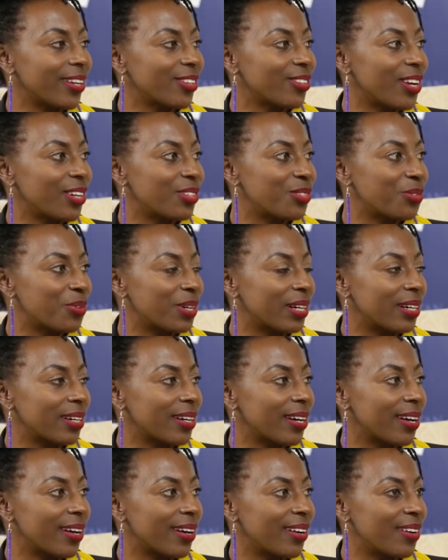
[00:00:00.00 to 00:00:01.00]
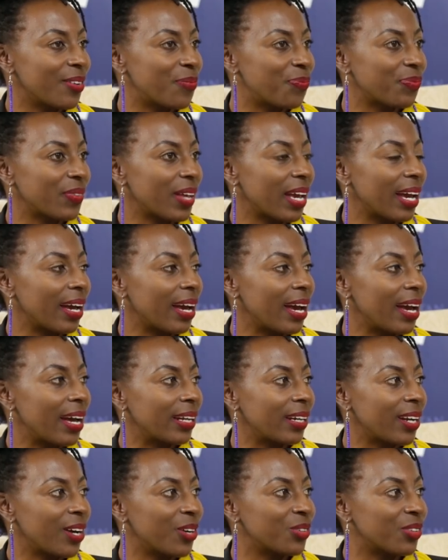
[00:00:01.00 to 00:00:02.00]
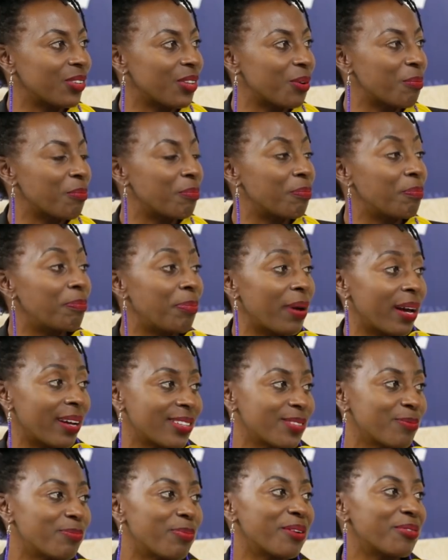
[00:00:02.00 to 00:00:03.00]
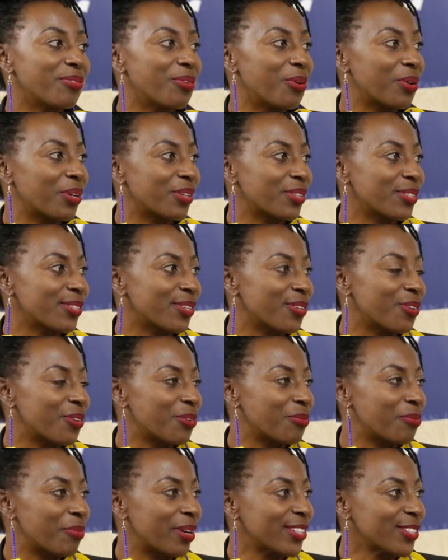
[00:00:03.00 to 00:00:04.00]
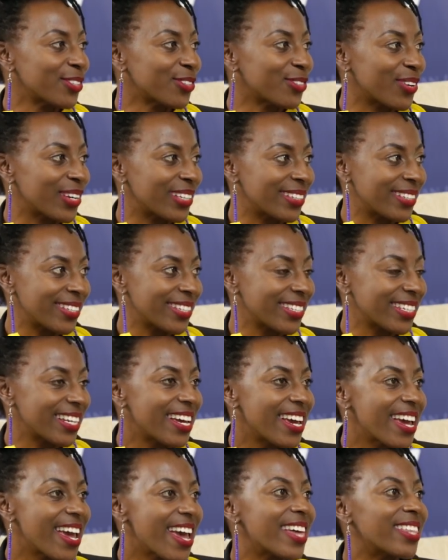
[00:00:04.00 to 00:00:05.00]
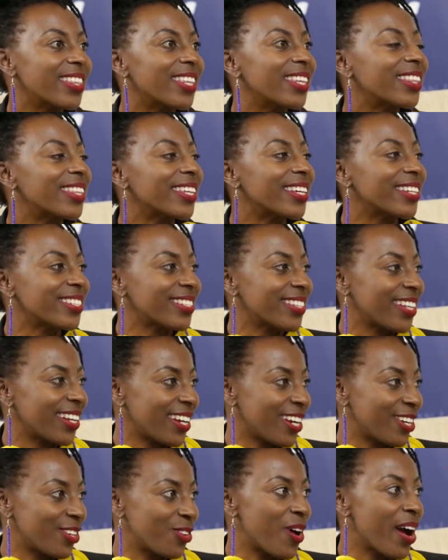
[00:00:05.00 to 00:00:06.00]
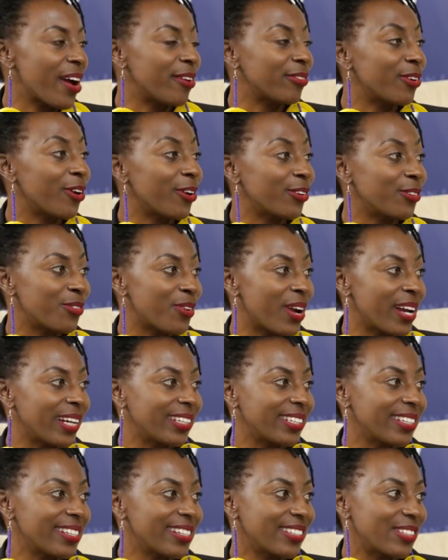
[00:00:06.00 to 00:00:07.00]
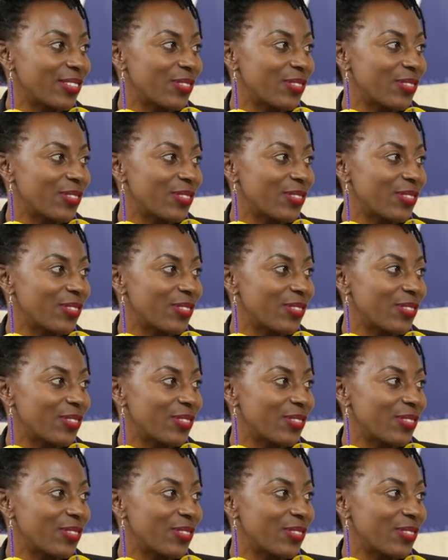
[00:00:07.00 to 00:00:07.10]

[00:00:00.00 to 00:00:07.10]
I try to work um, around, them. around them, but by focusing on my strengths and the things that I know I've got right.